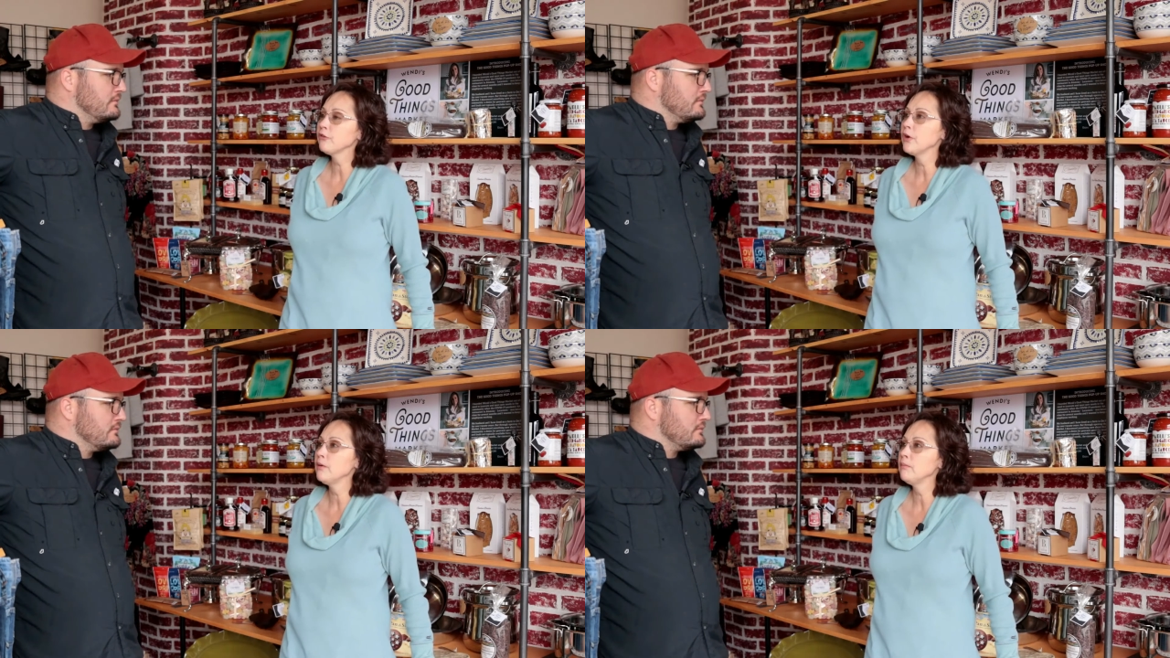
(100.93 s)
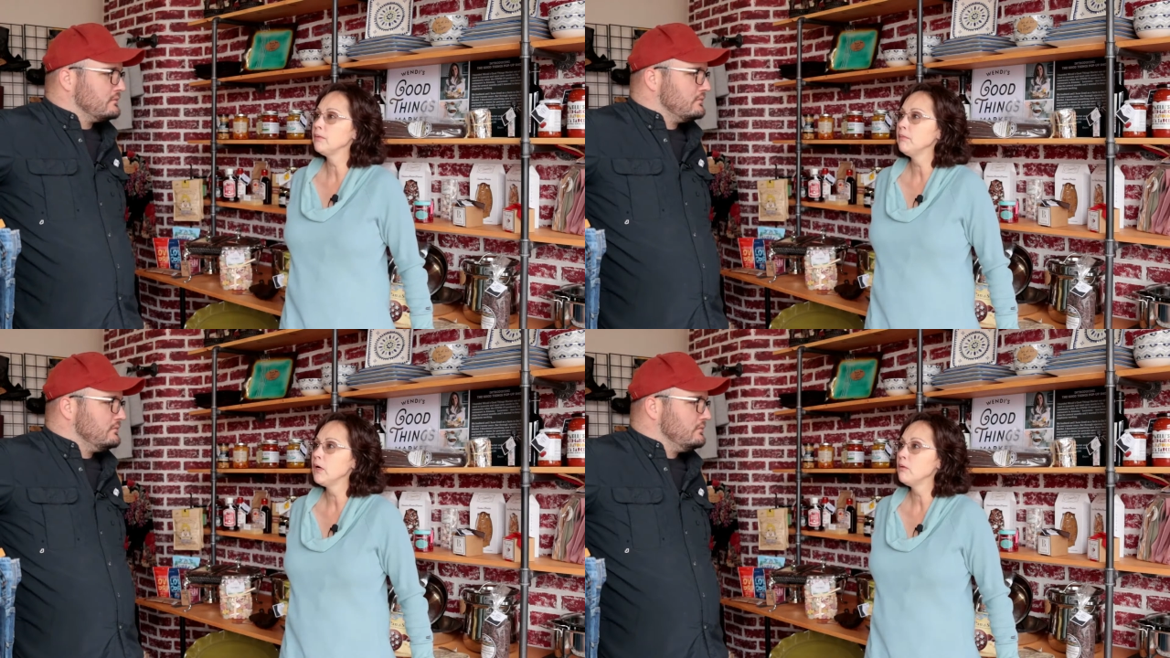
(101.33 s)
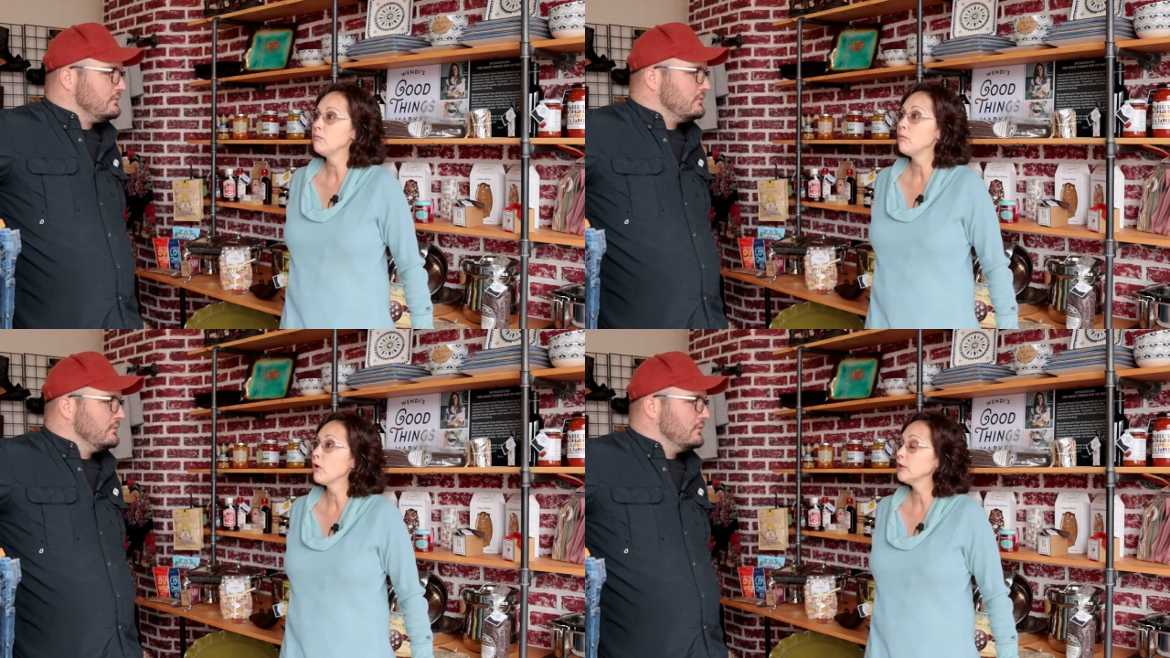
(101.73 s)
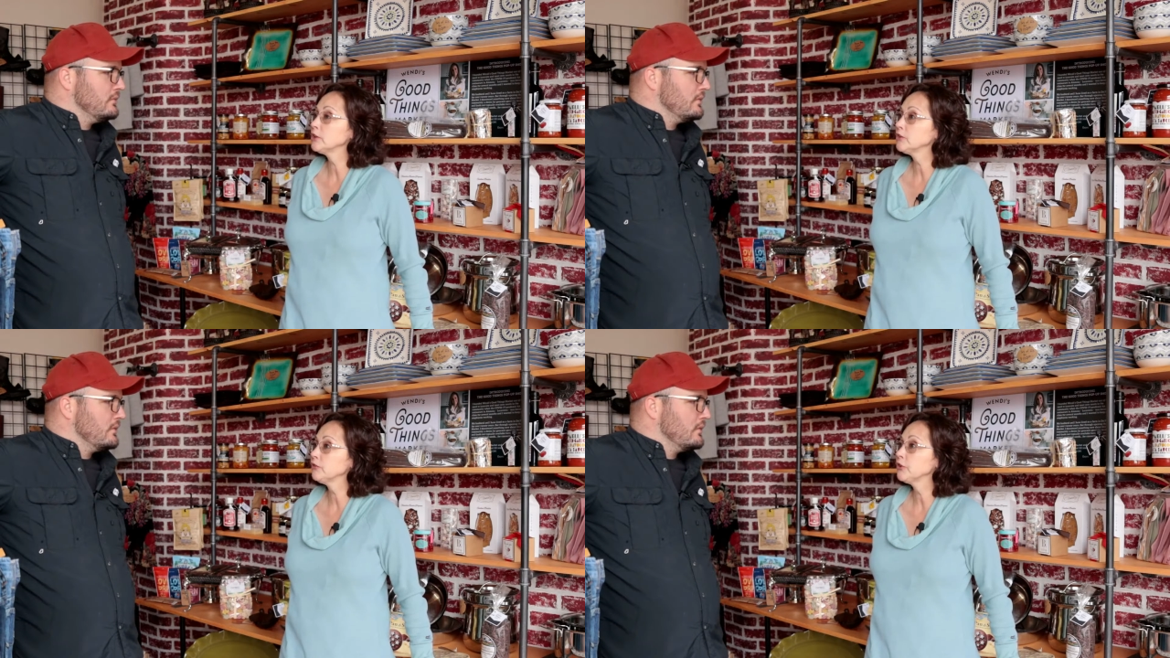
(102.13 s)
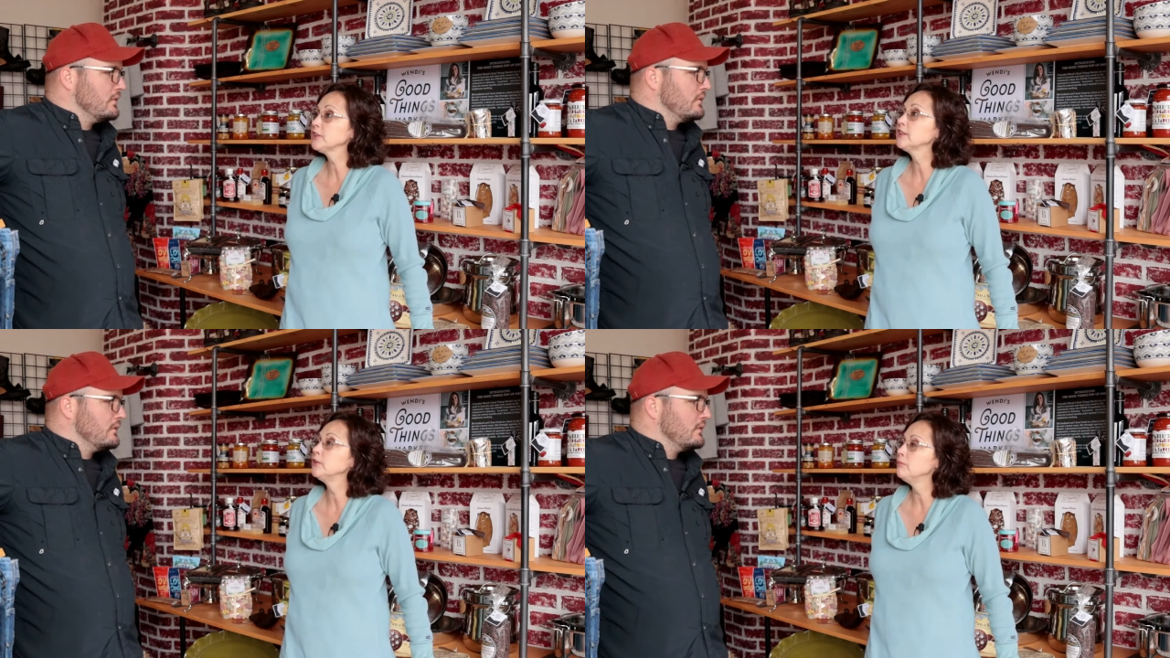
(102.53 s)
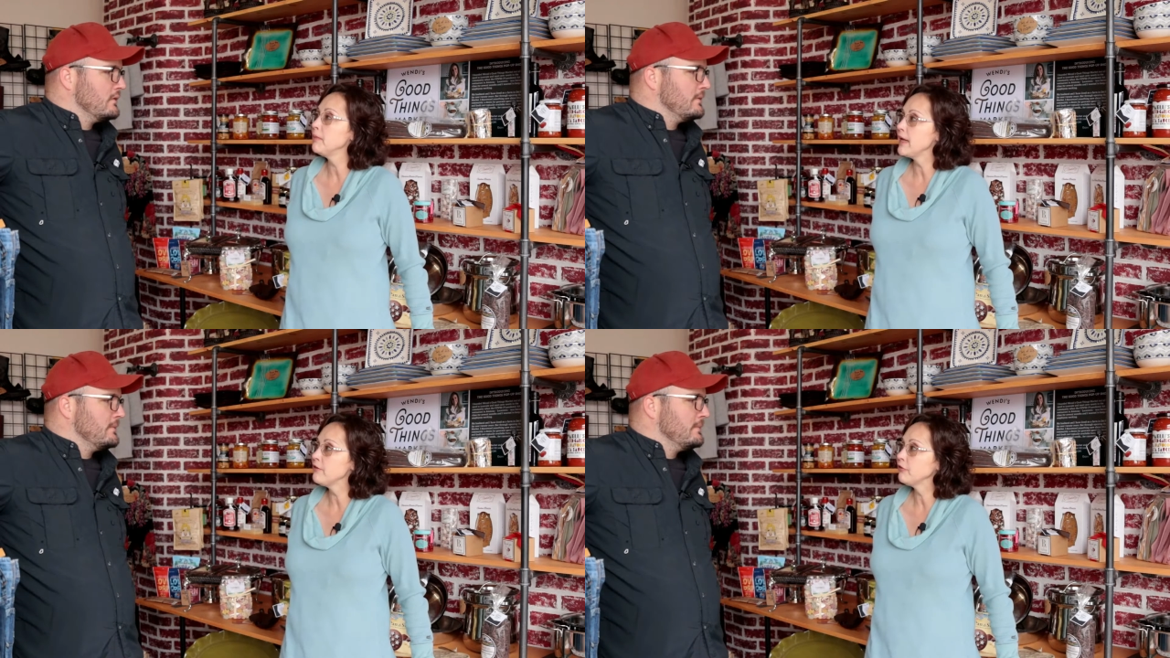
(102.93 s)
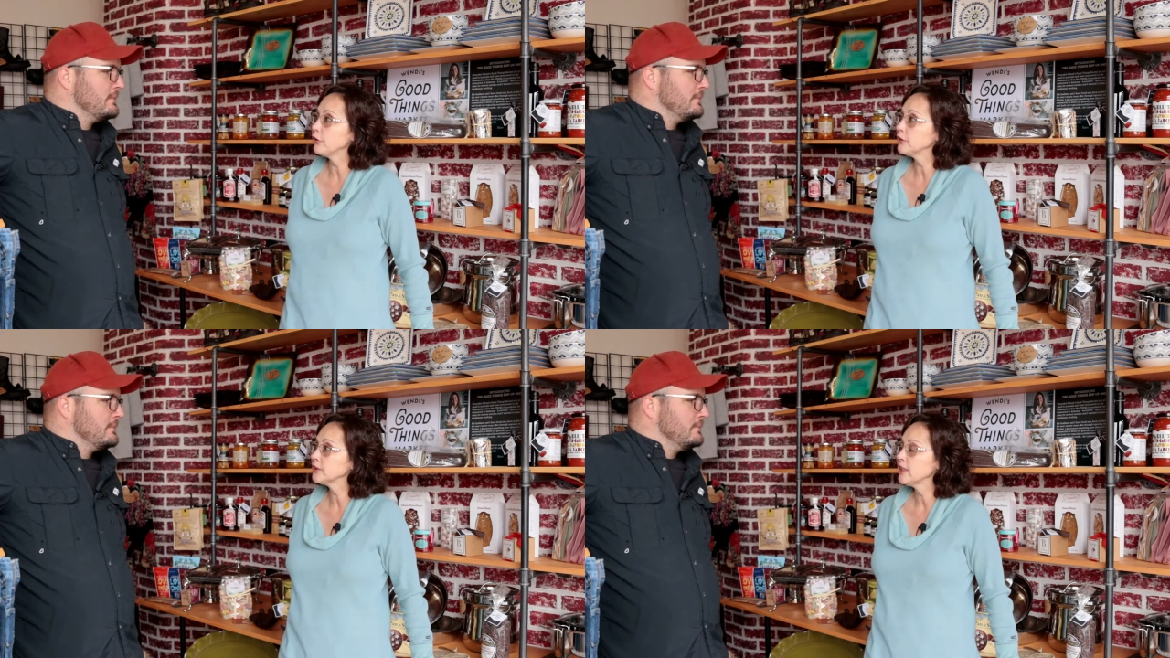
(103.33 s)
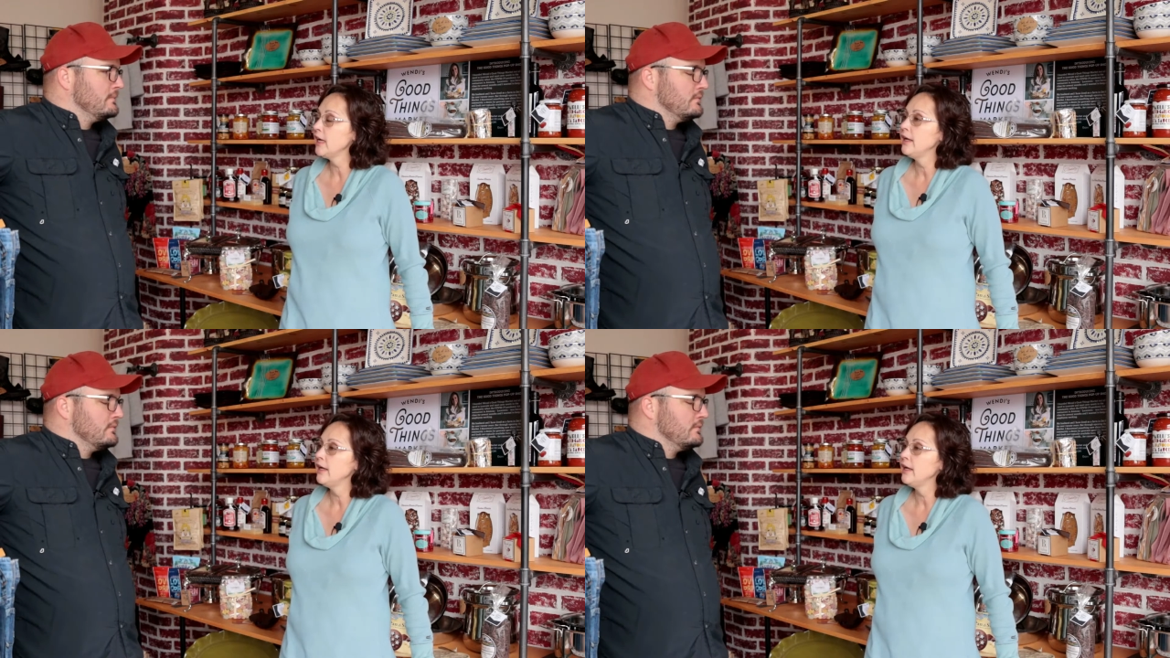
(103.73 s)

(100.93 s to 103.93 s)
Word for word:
Speaker 1: from March 1st till May 1st.